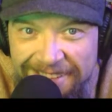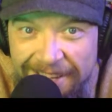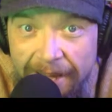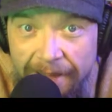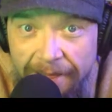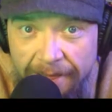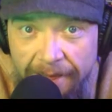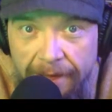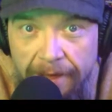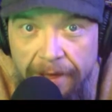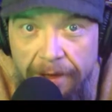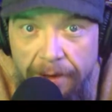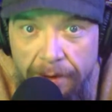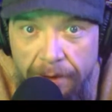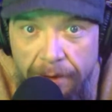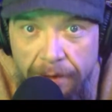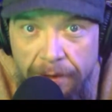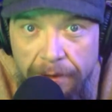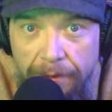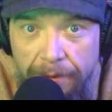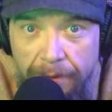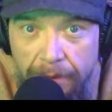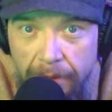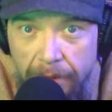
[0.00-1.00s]
I think you
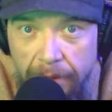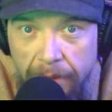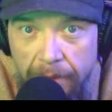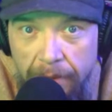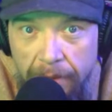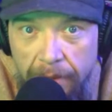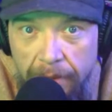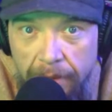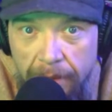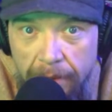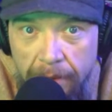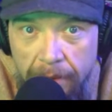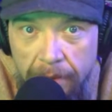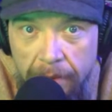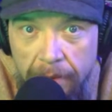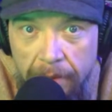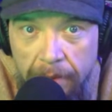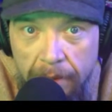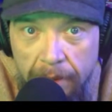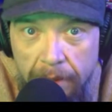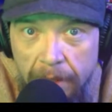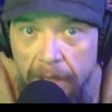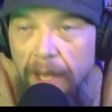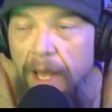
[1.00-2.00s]
can do it.
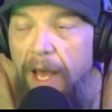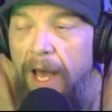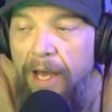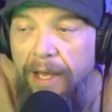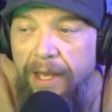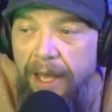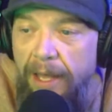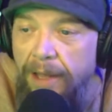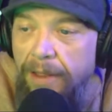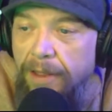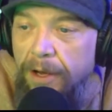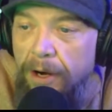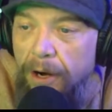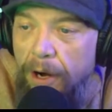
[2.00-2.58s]
Again,